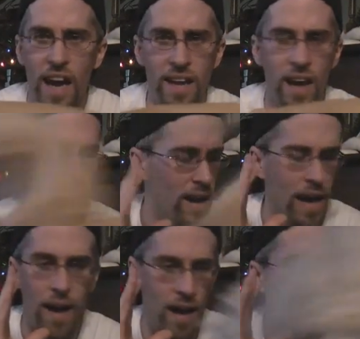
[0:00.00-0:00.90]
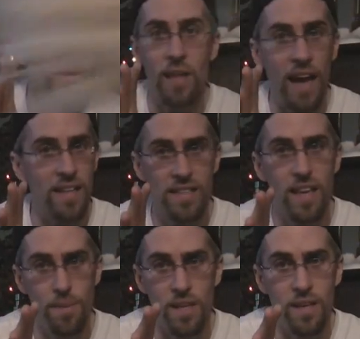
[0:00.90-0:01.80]
I'm glad to
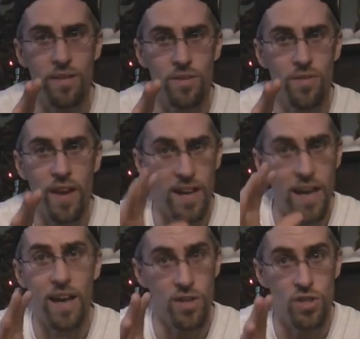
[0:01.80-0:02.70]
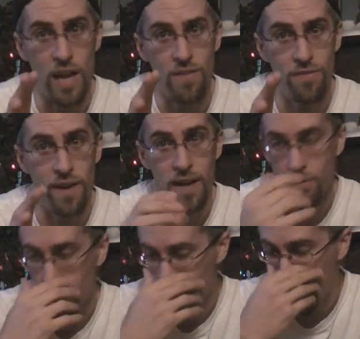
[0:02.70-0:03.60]
say I'm an Eagles fan and not a Jet fan
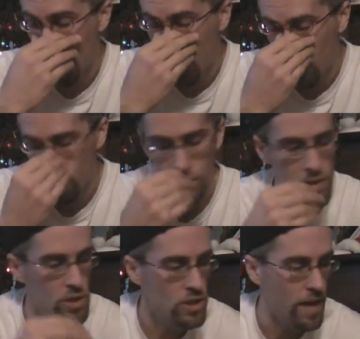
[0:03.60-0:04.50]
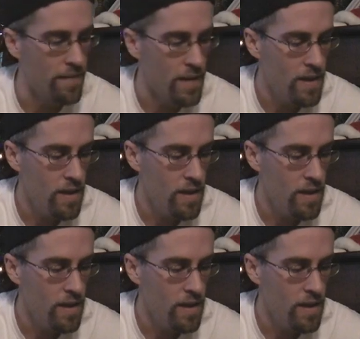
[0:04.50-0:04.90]
right now. Holy shit.